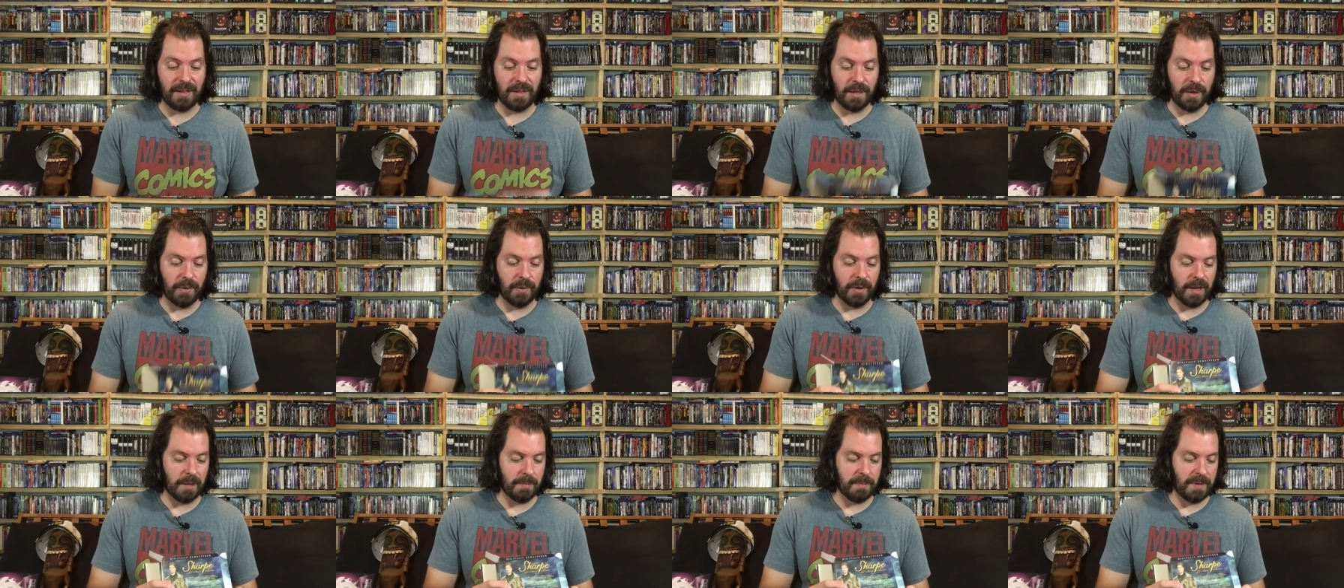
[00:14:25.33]
You
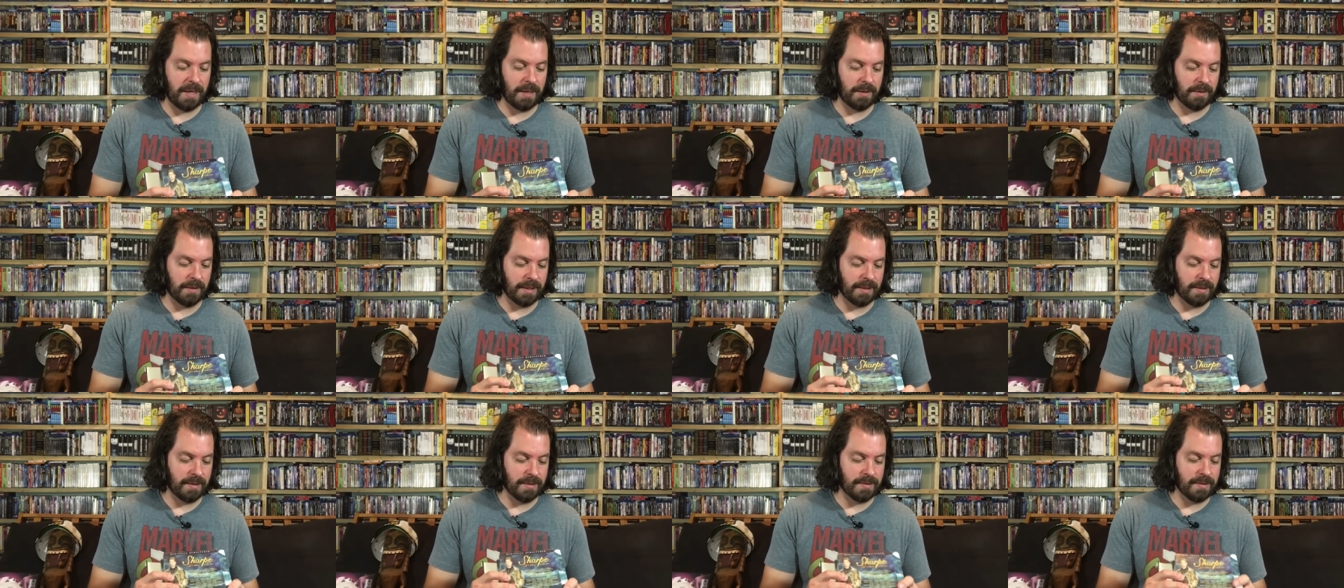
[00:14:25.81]
know what I mean?
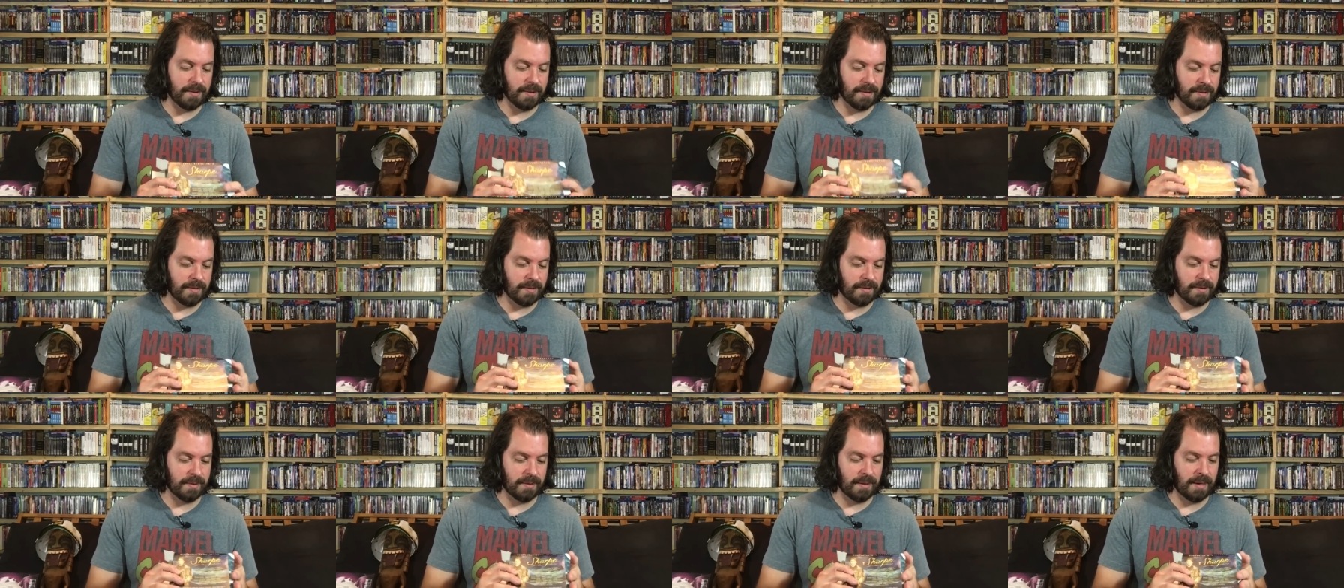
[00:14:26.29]
Like, this
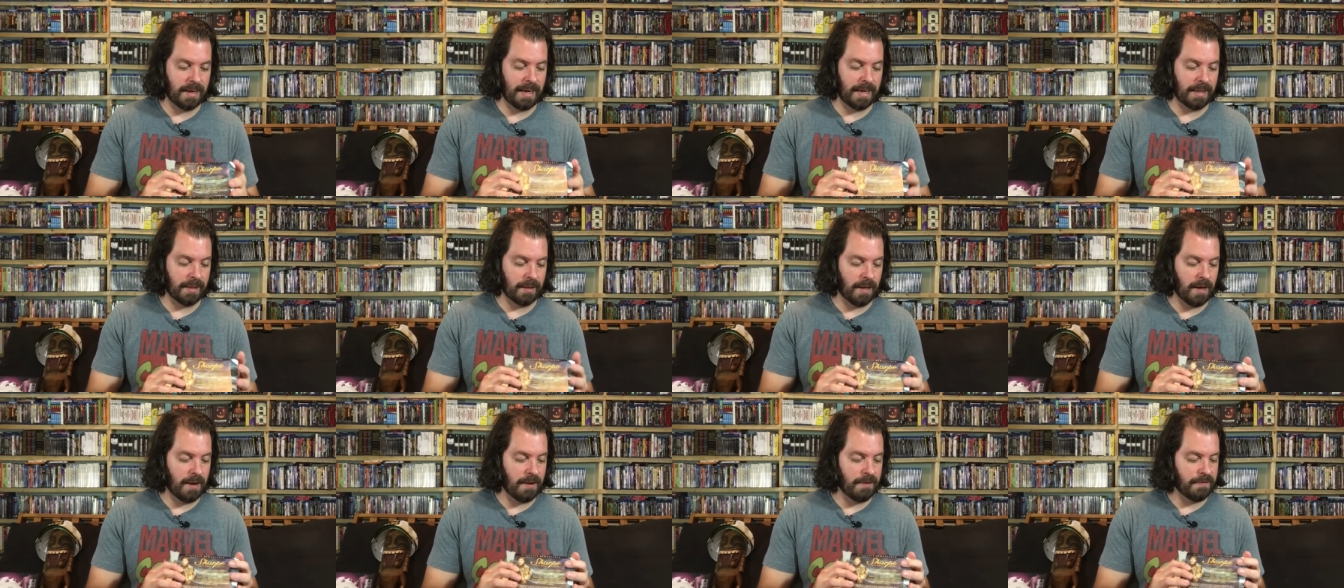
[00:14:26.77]
is, I
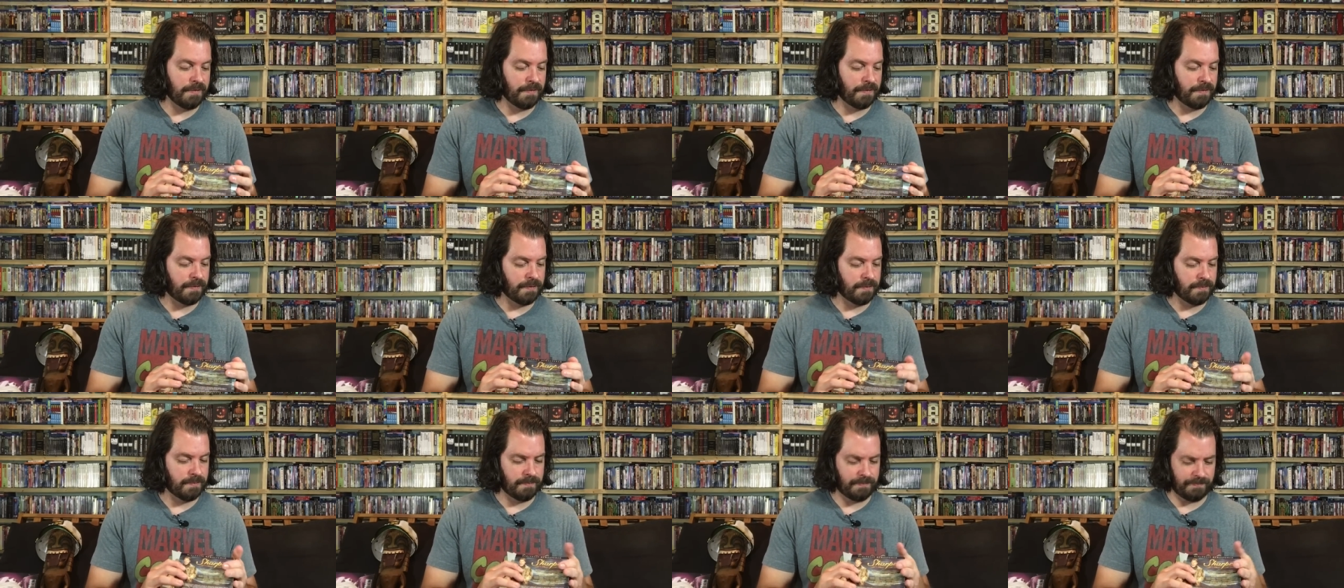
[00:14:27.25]

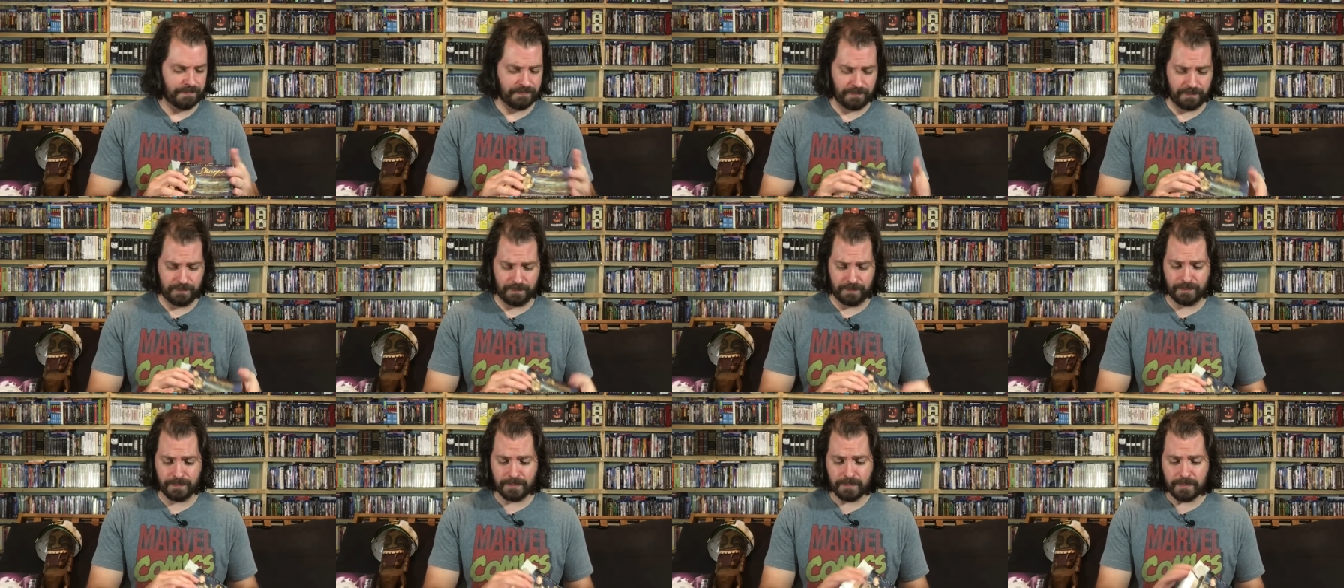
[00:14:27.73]
love
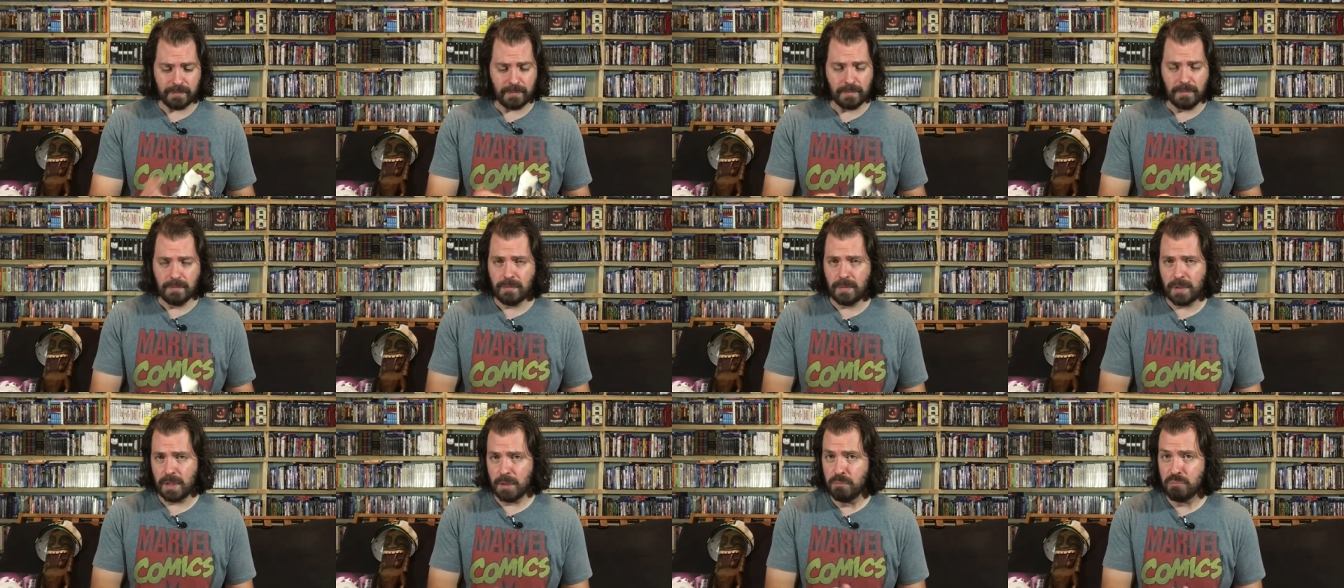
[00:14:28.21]

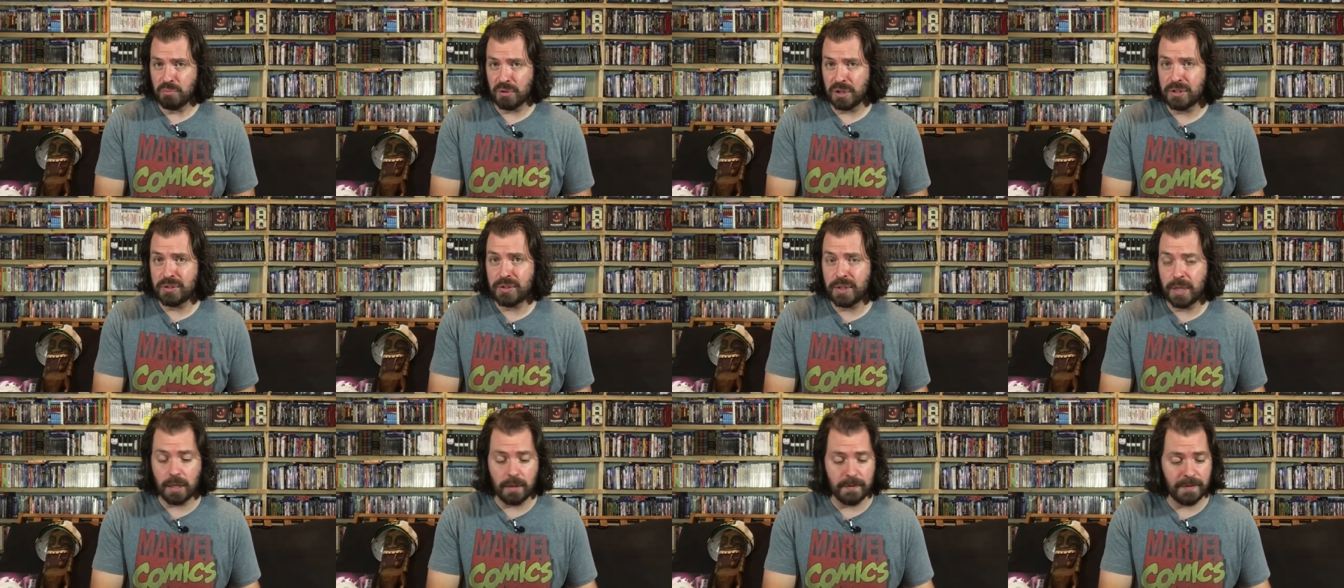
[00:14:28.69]

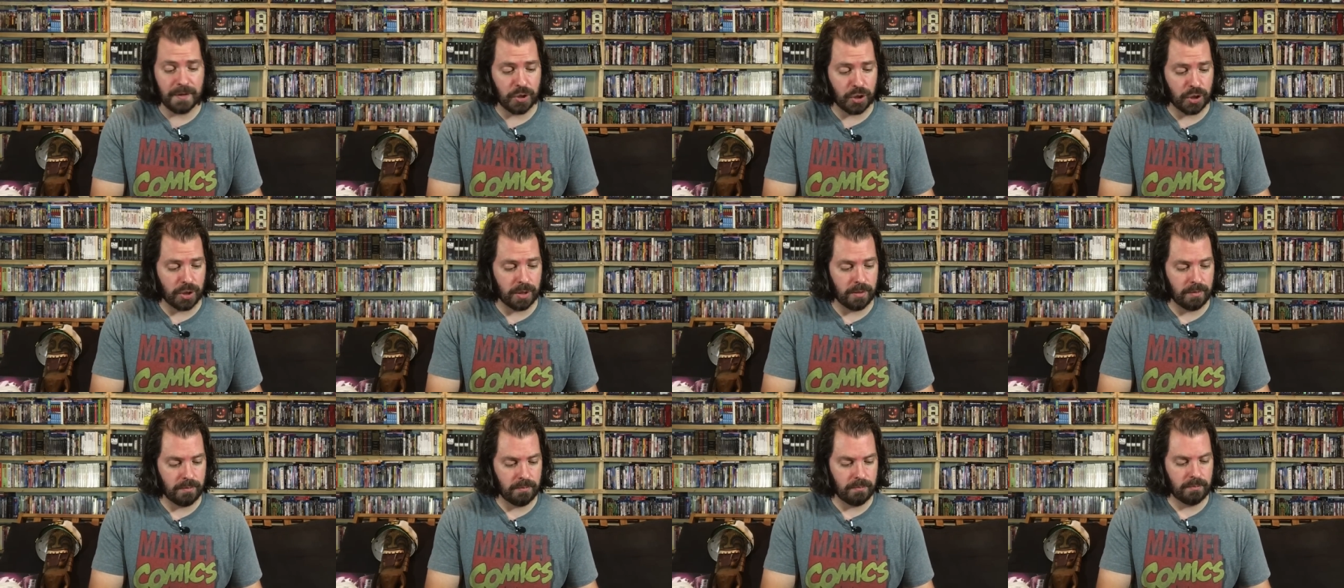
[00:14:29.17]
British
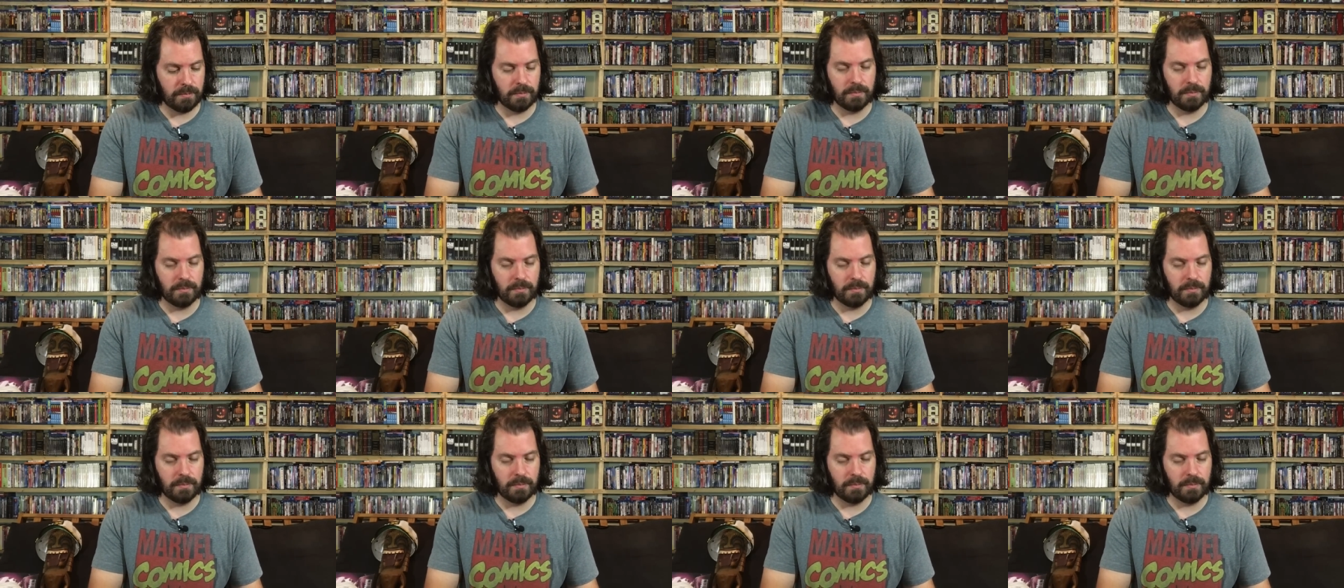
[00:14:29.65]
television.